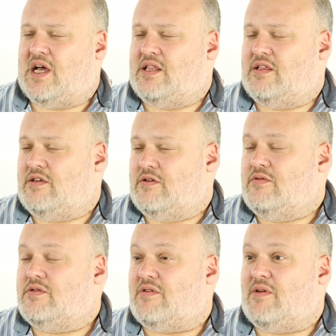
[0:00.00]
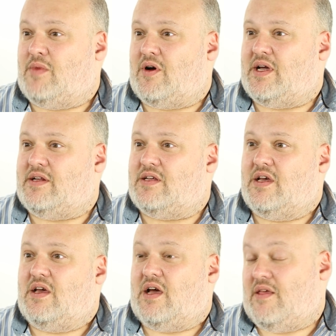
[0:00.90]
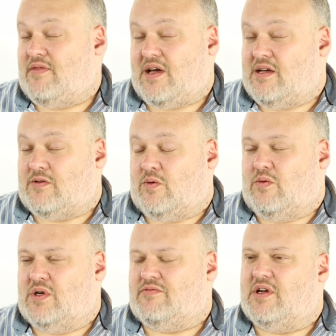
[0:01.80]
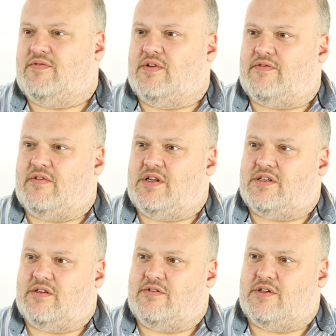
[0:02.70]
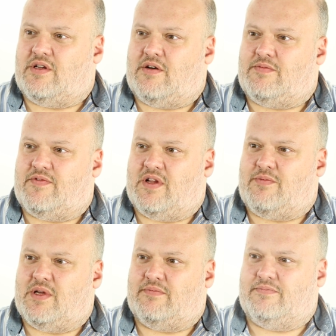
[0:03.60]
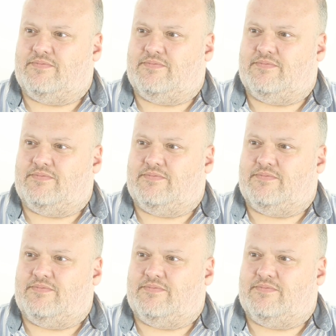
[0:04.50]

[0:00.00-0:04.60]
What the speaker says: and the user at mind, and that is always relevant for any solution that I'm developing.